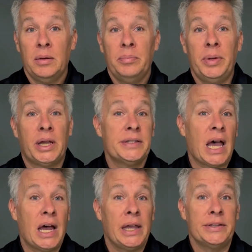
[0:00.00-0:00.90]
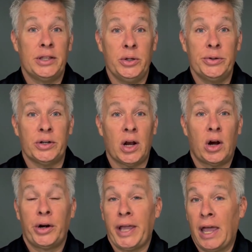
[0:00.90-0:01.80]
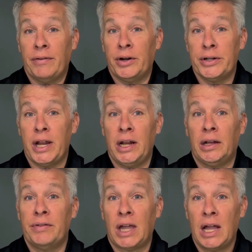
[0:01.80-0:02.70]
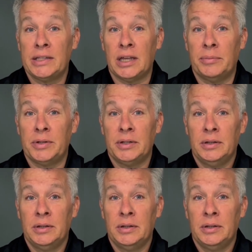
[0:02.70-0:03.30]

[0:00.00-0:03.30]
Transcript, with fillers: Because I, as the user, already have understanding of the concept.